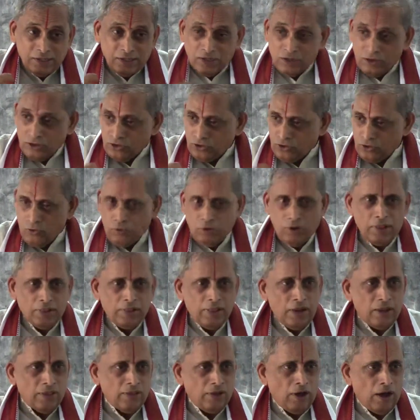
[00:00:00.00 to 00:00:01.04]
surely
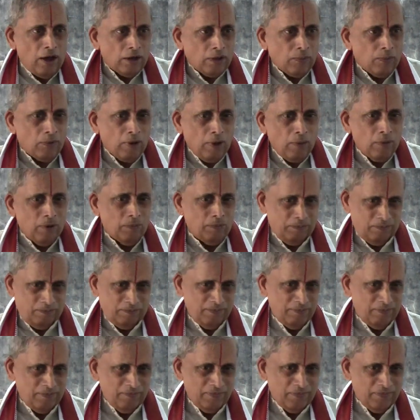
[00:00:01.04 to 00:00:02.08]
there is a heart problem,
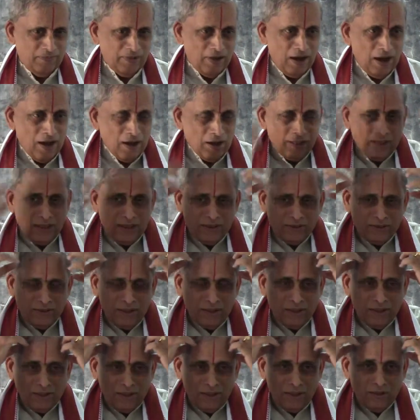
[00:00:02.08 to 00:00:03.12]
or there is
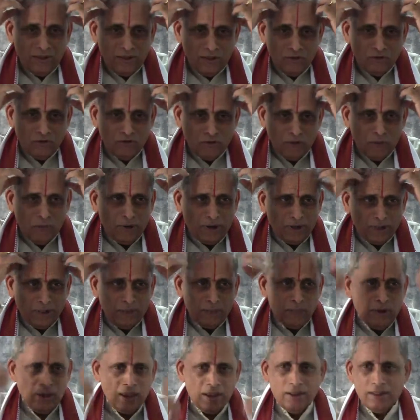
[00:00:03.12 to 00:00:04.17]
a tumor in the
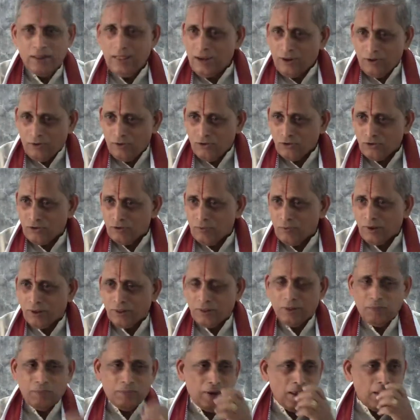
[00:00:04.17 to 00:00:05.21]
brain. There is no tumor in
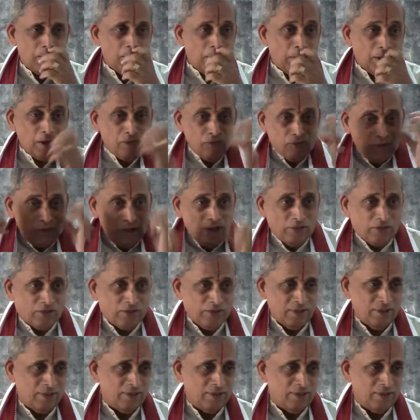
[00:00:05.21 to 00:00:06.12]
the brain, but he feels.